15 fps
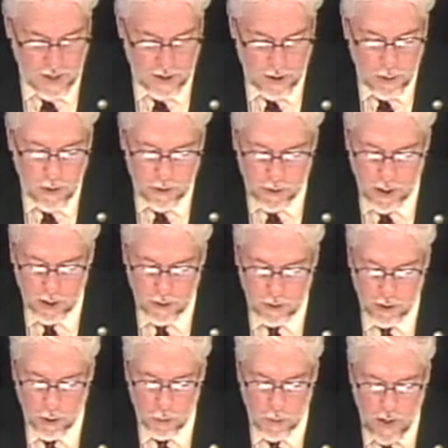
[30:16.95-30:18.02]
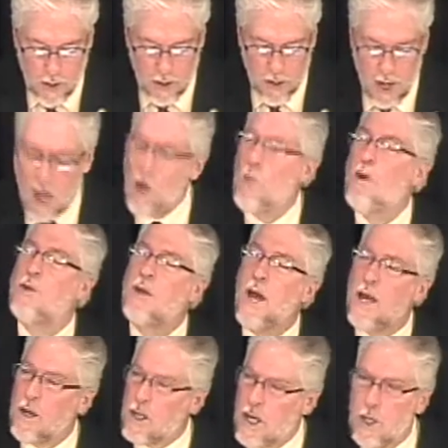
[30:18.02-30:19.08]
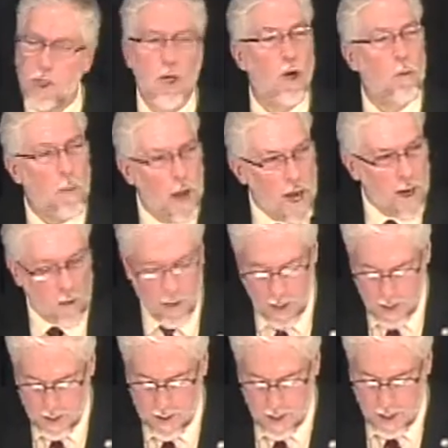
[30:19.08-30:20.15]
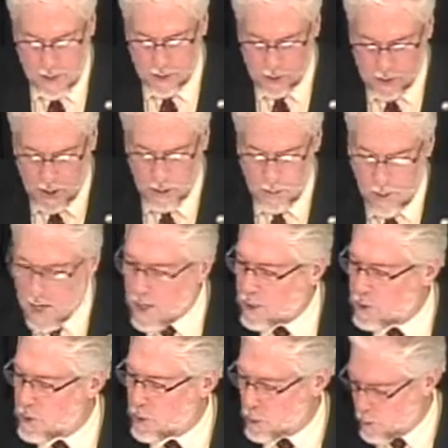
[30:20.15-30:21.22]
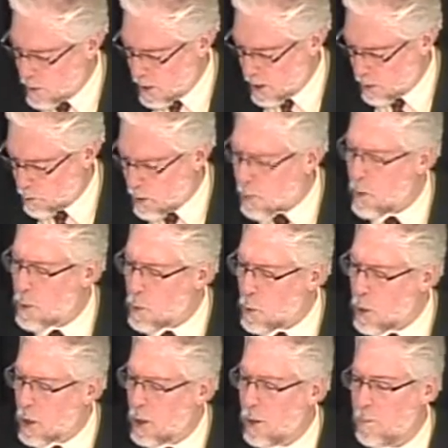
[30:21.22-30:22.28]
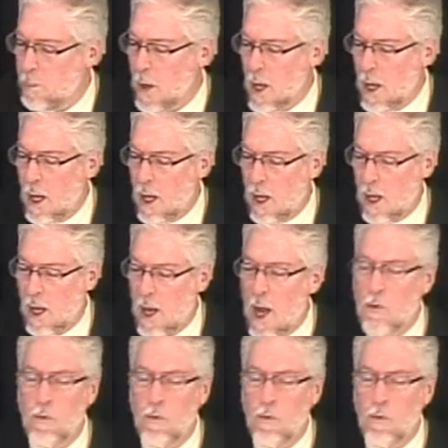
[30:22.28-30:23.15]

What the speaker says: to us here. So with that additional background, now let's get back to where we were. I